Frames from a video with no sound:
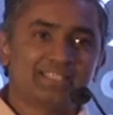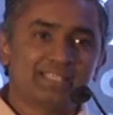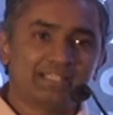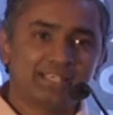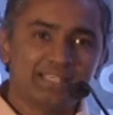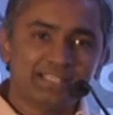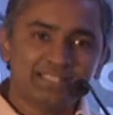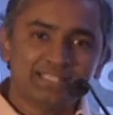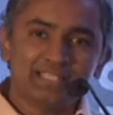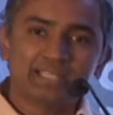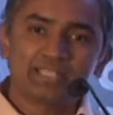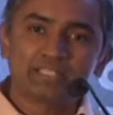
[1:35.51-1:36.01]
at
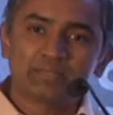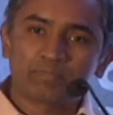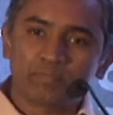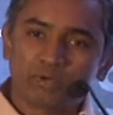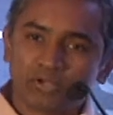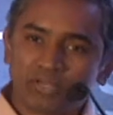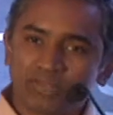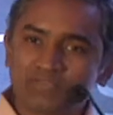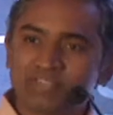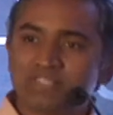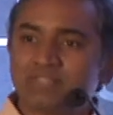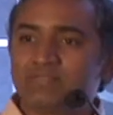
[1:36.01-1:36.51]
least, and it's
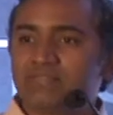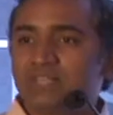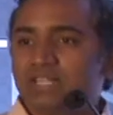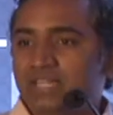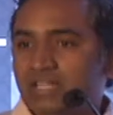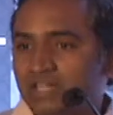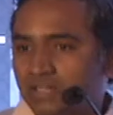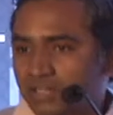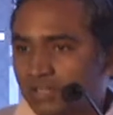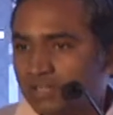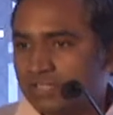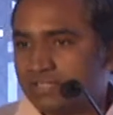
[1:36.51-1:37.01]
progressively
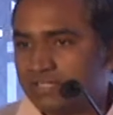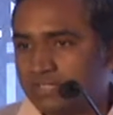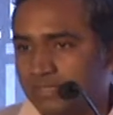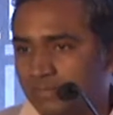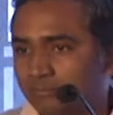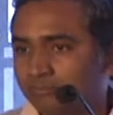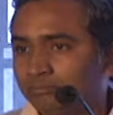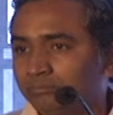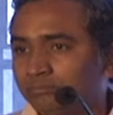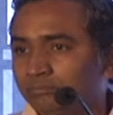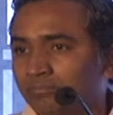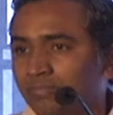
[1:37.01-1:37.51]
increasing.